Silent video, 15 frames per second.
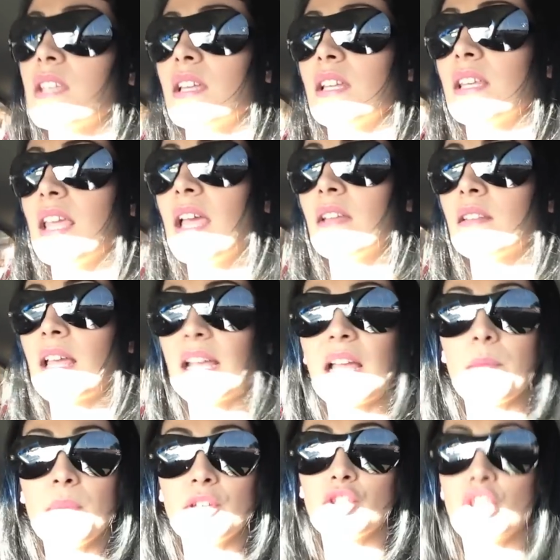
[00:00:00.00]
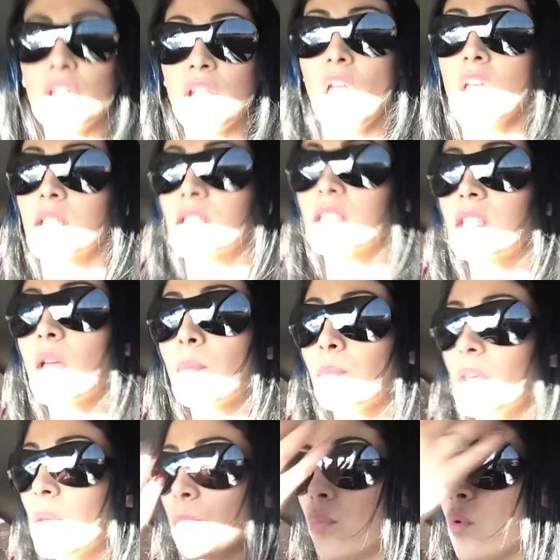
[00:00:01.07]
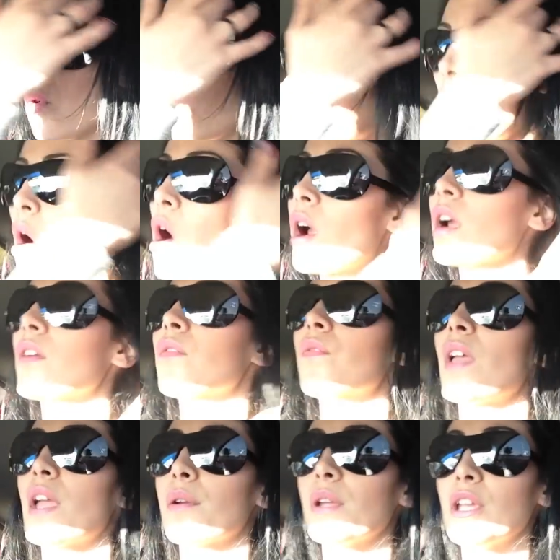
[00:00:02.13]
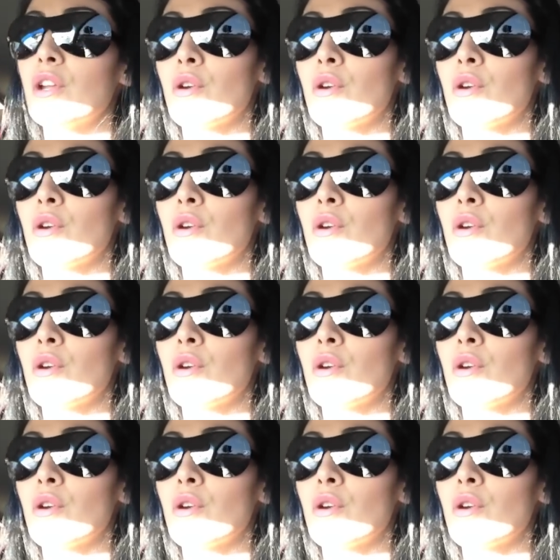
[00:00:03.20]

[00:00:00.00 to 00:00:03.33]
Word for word: yet again, like I mentioned, some people are very